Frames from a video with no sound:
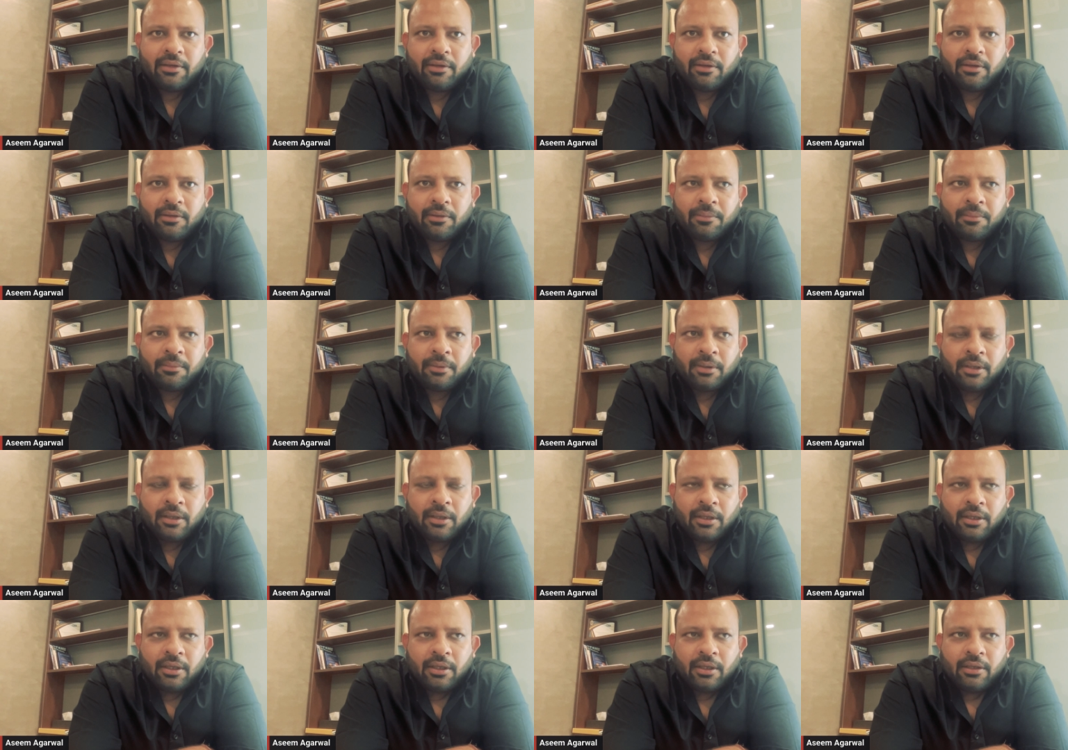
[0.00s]

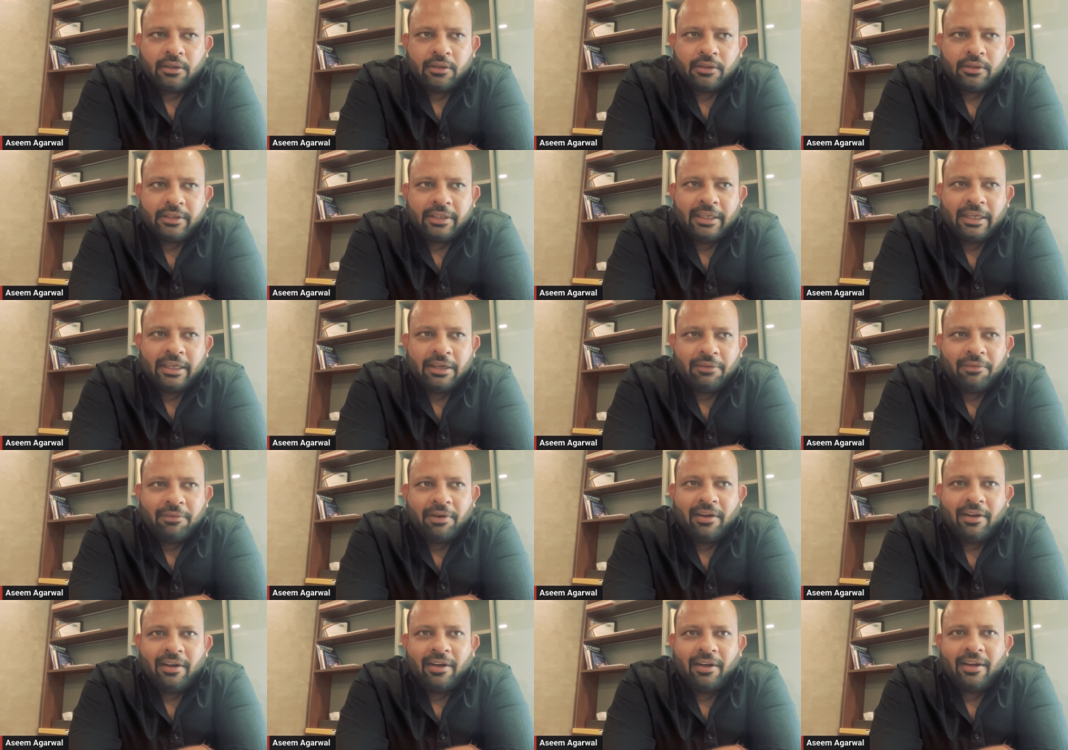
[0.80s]
the
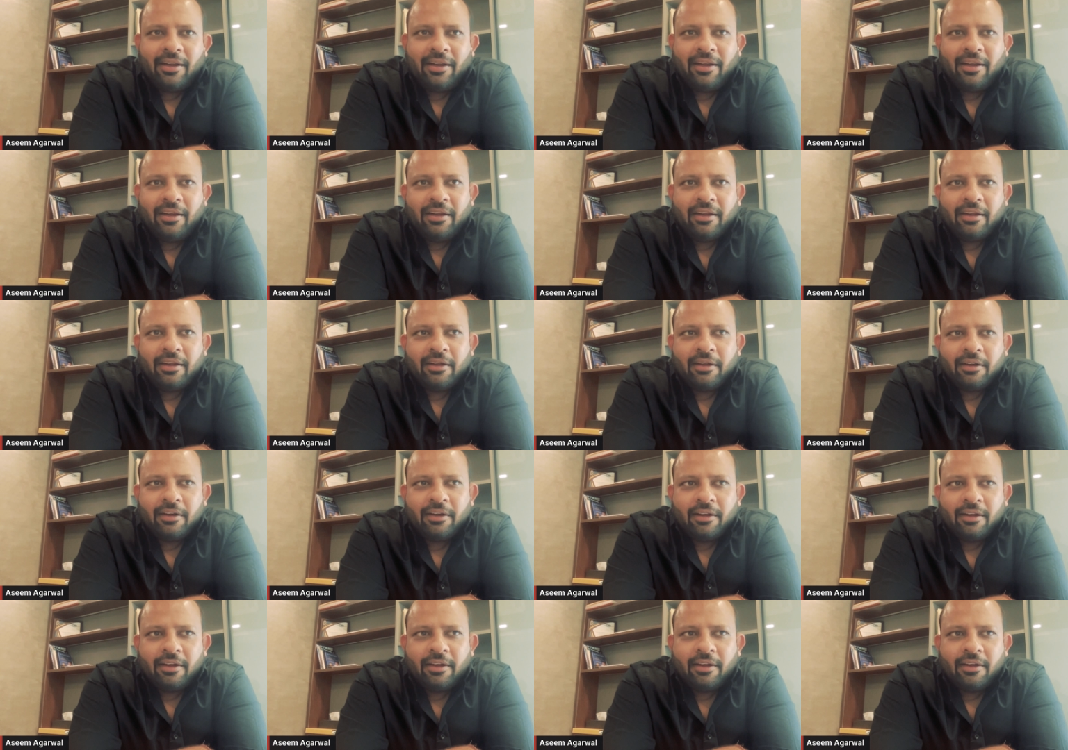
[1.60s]
inventory
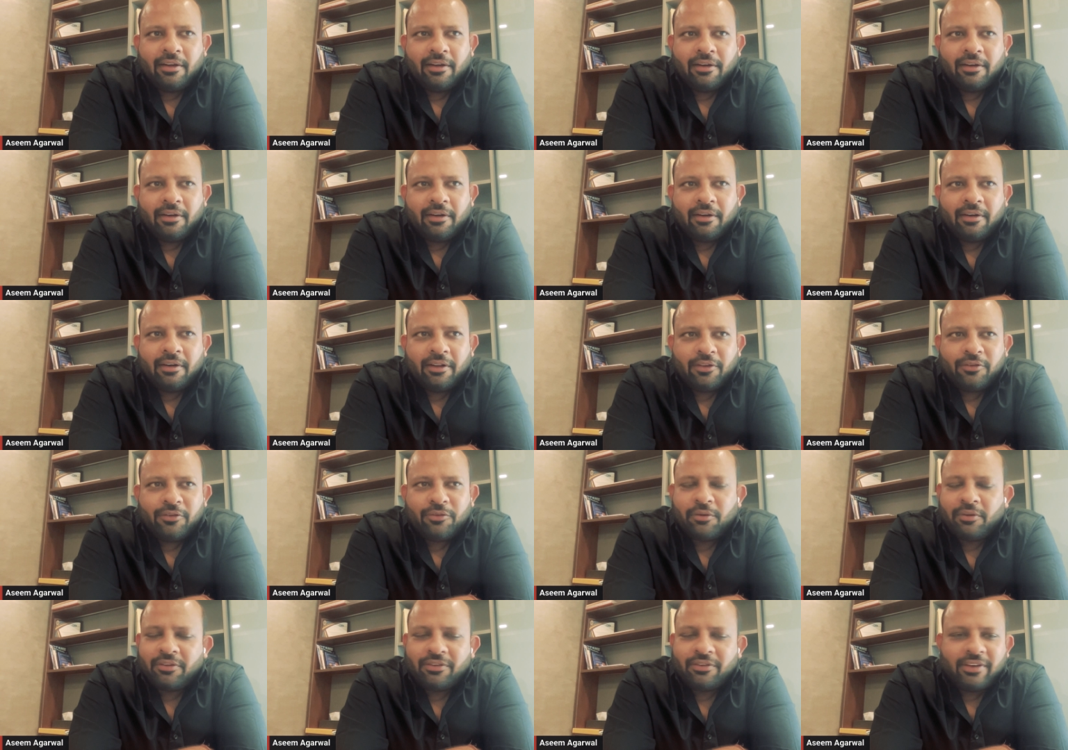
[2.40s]

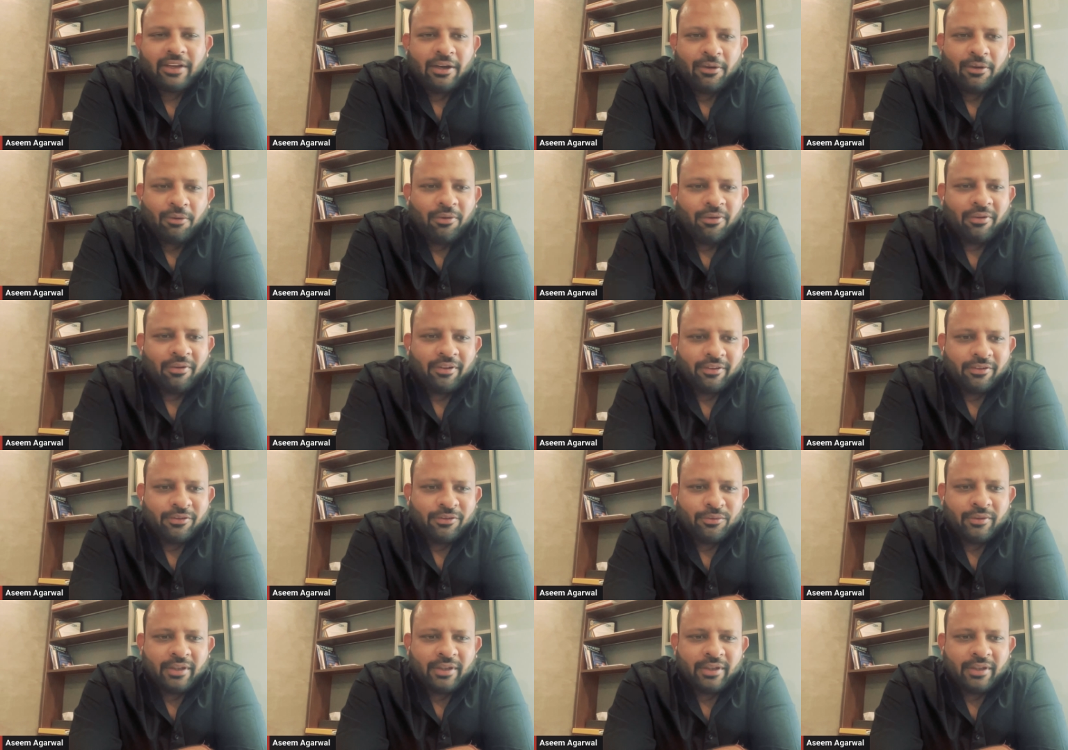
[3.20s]
does not stay long.